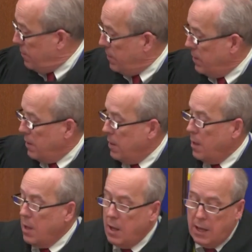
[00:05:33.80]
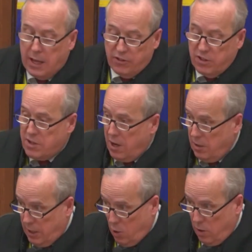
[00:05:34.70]
off, is
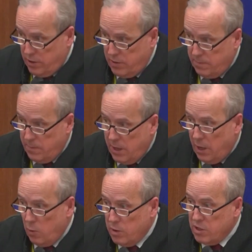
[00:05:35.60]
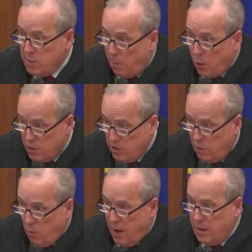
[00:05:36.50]
entirely yours. In other words, it's a
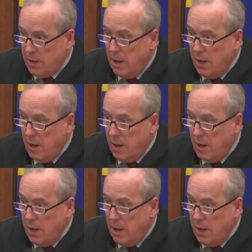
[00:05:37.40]
personal right.